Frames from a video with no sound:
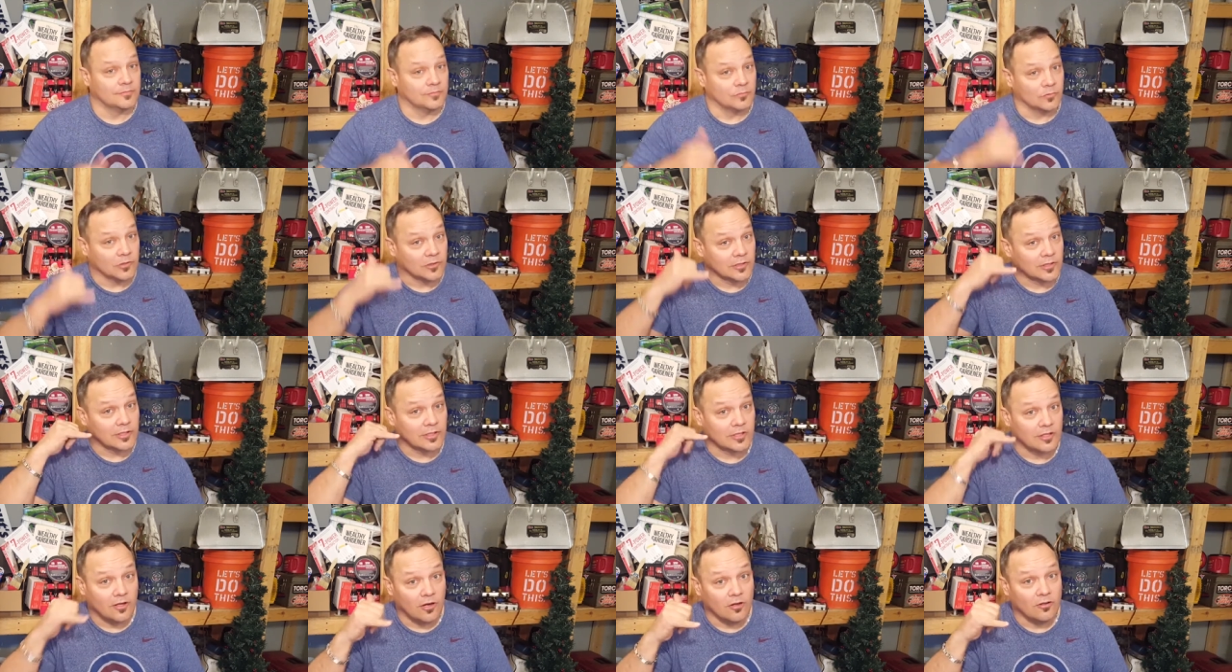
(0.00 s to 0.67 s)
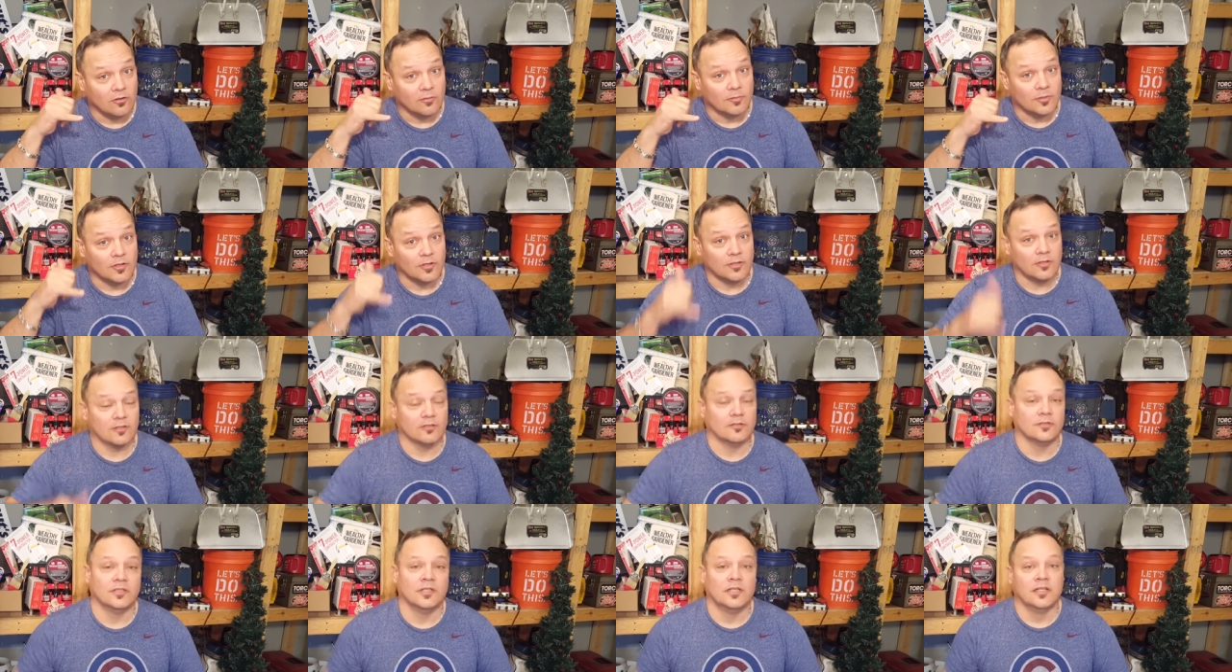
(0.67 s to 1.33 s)
We're going to call them
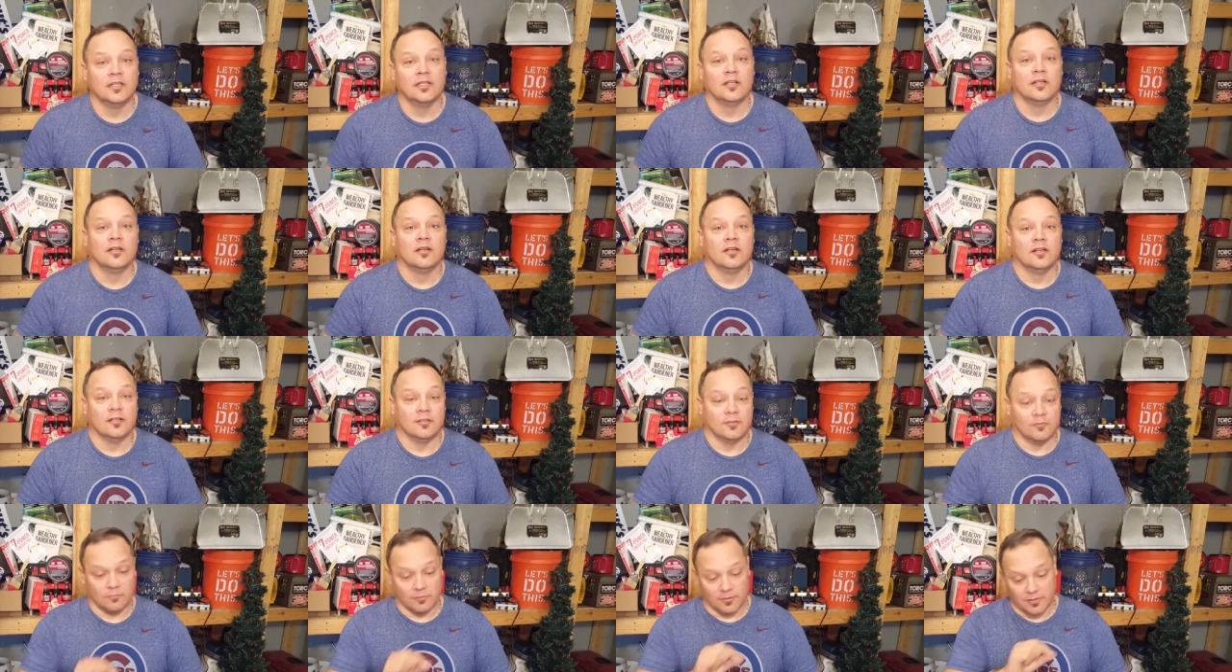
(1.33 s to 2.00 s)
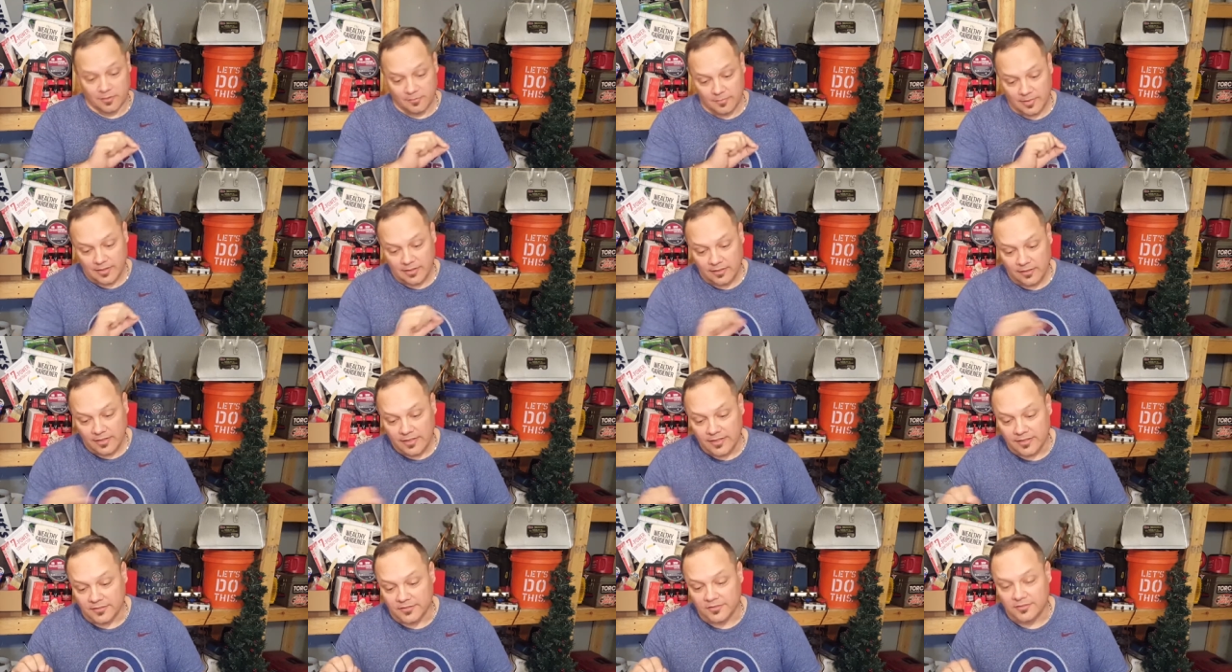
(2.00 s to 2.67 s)
all. We're going to make a
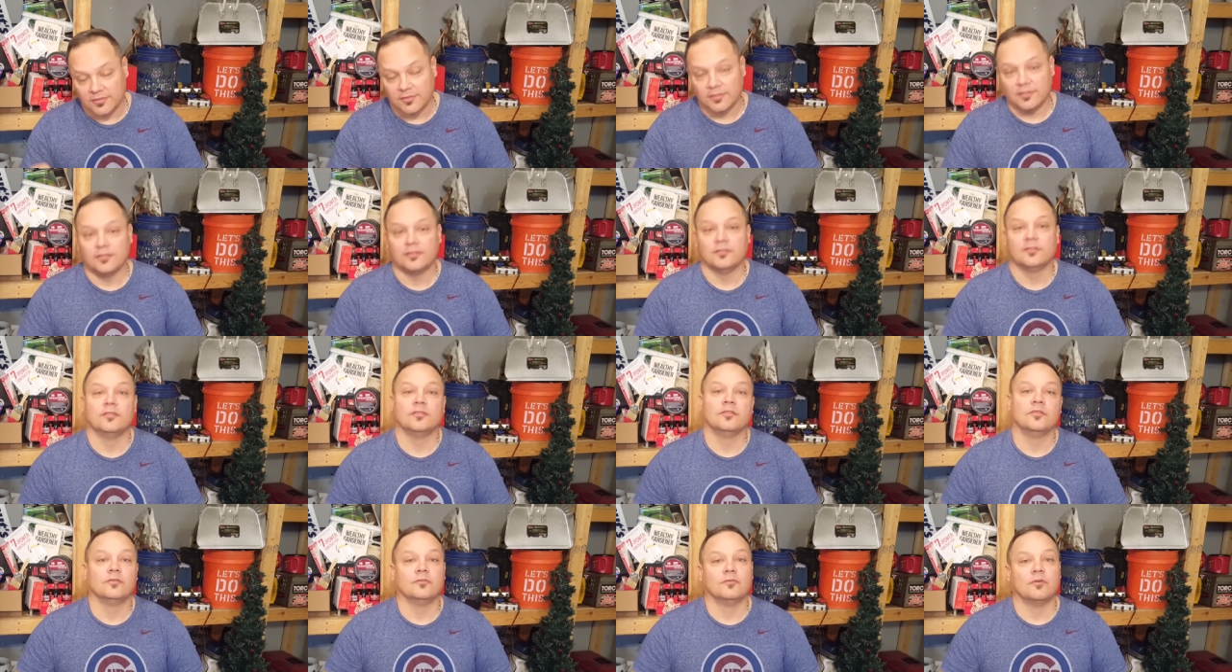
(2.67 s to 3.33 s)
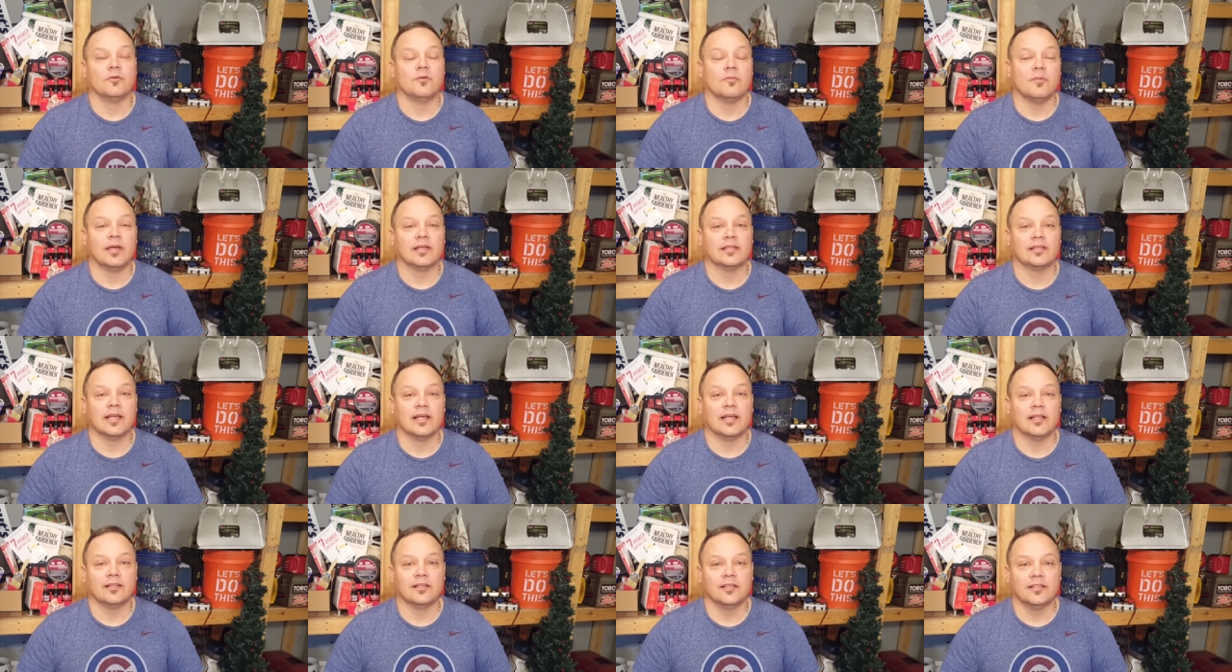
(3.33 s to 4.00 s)
list. When we make
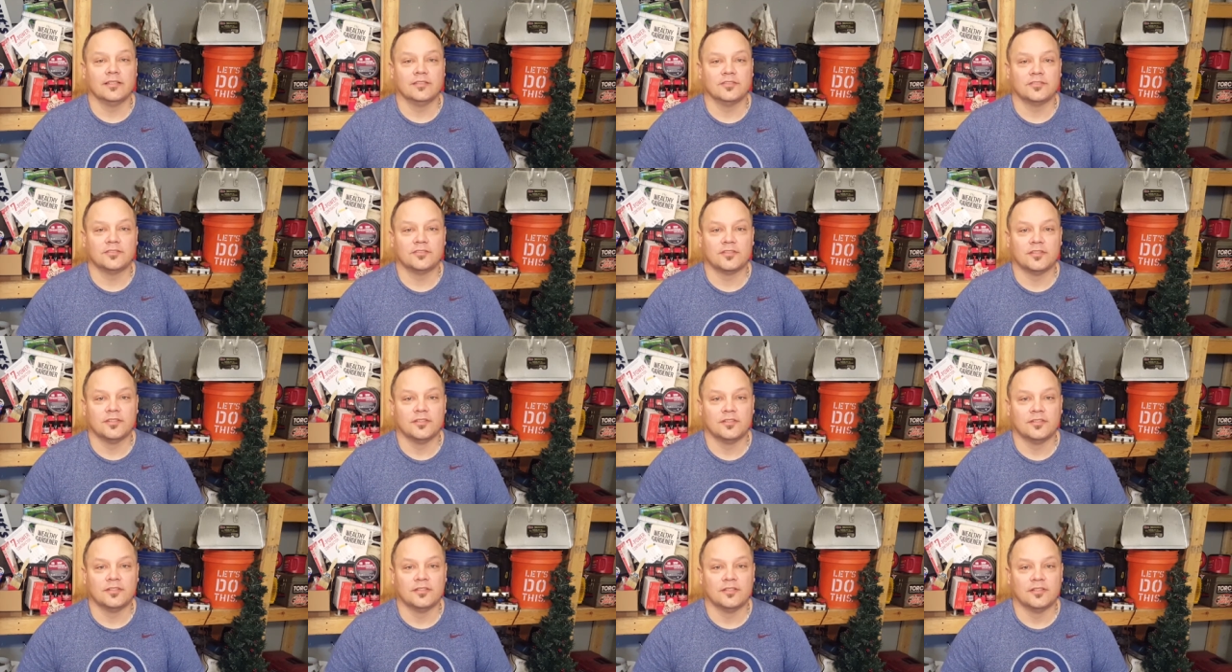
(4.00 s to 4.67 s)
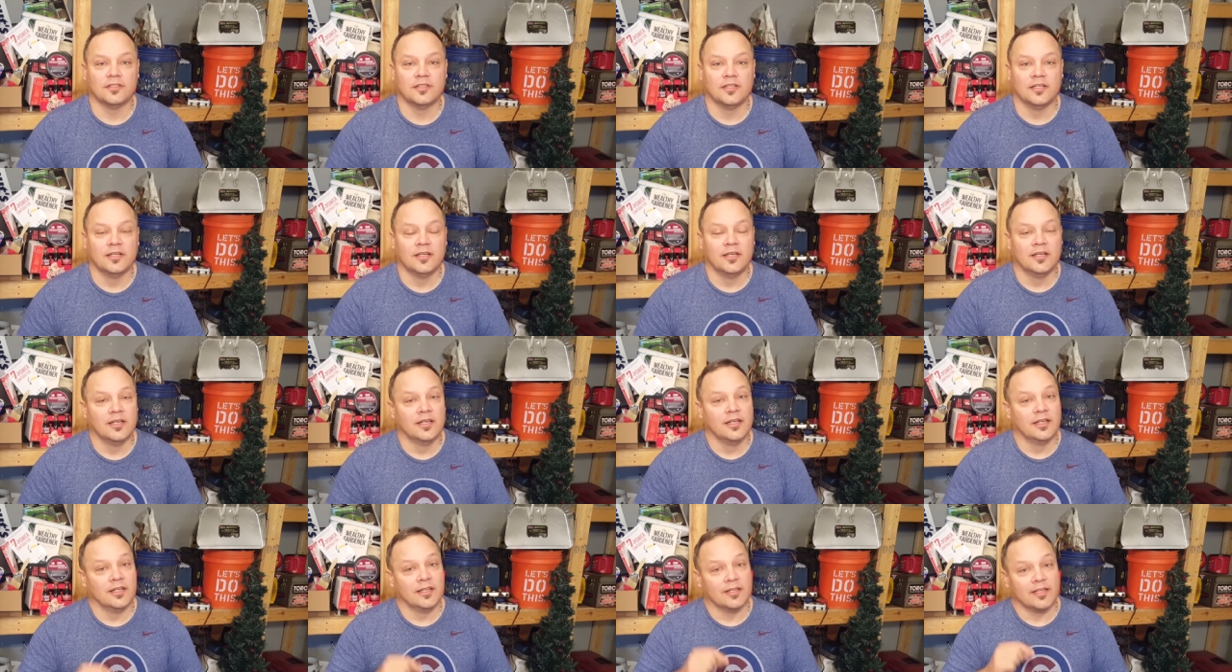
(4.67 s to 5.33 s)
that list,
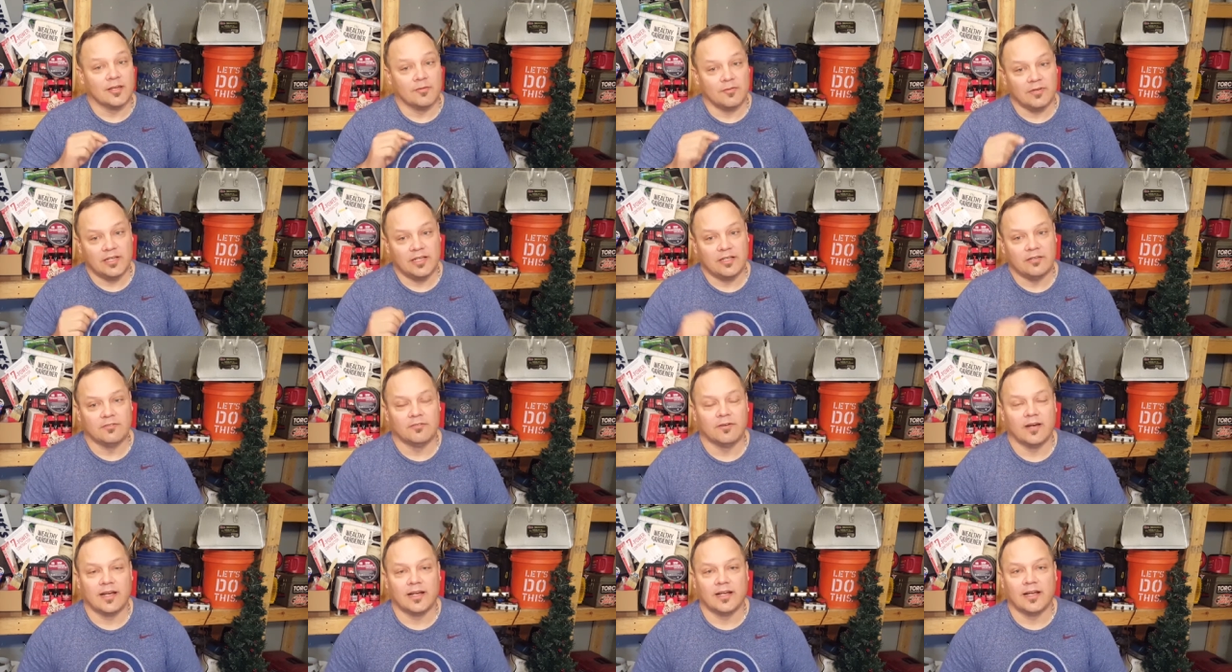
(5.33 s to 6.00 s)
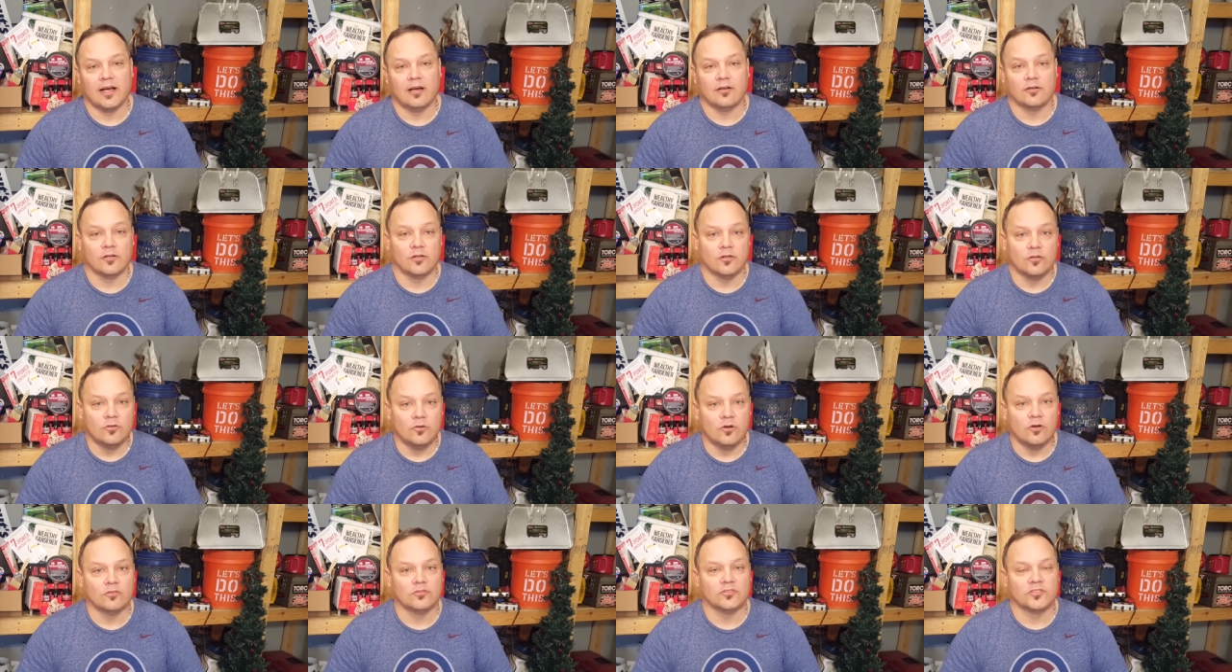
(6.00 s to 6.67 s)
then we need to find out
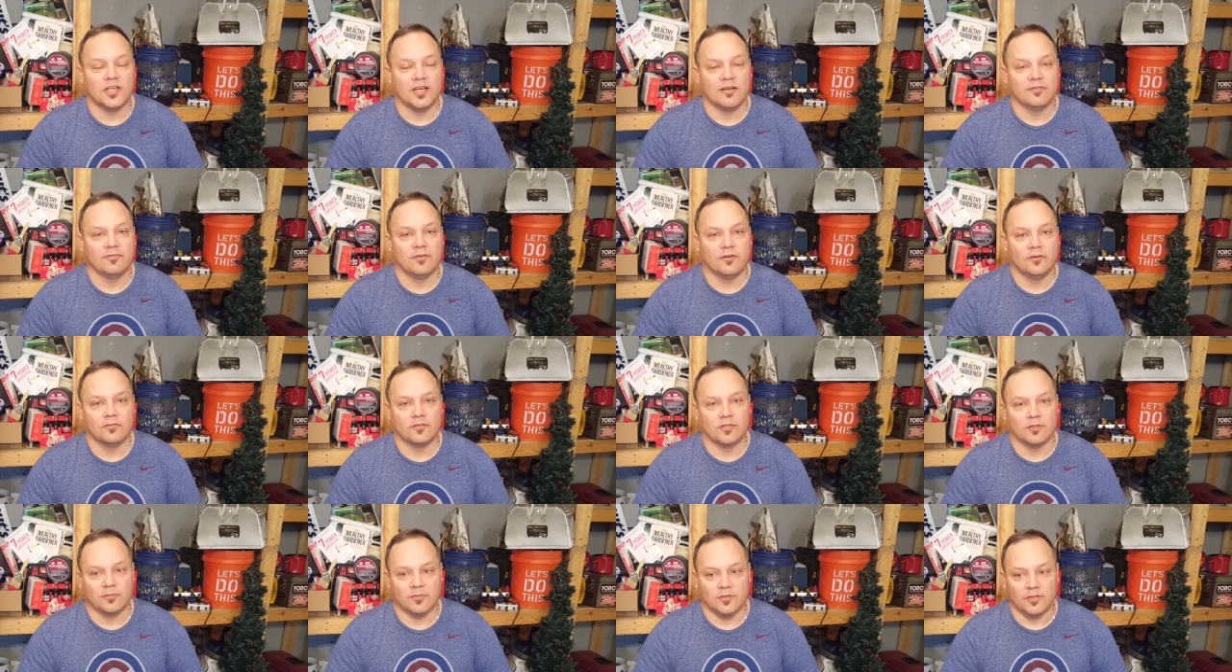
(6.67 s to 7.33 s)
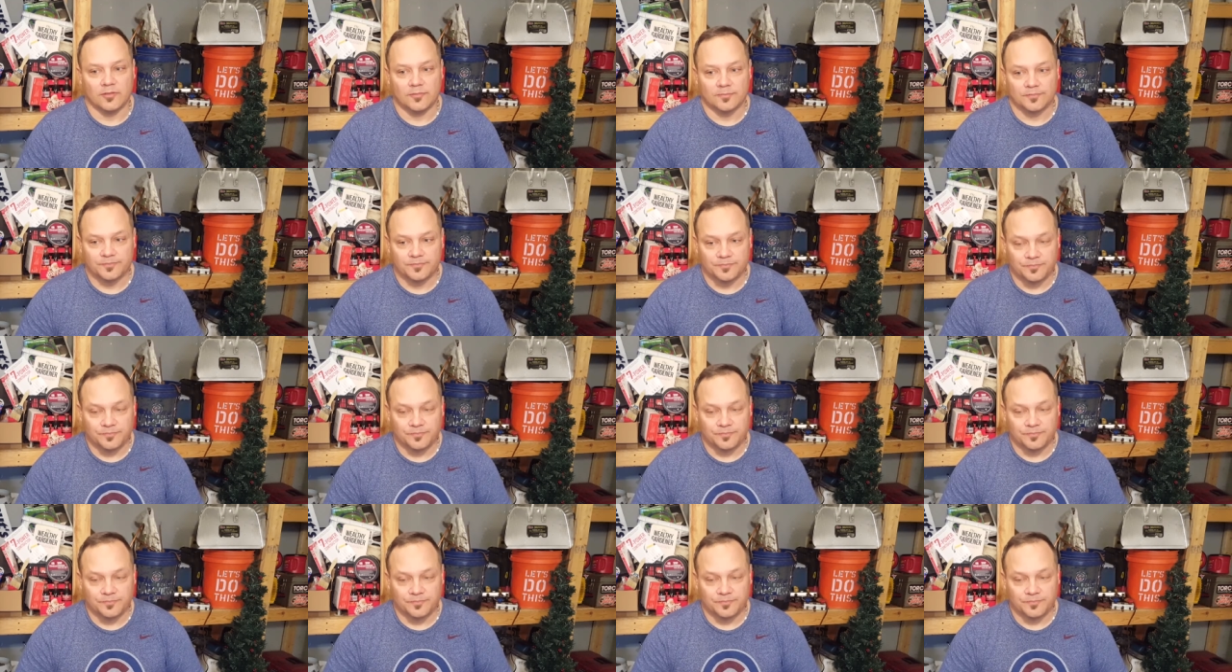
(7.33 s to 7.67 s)
who owns that phone number.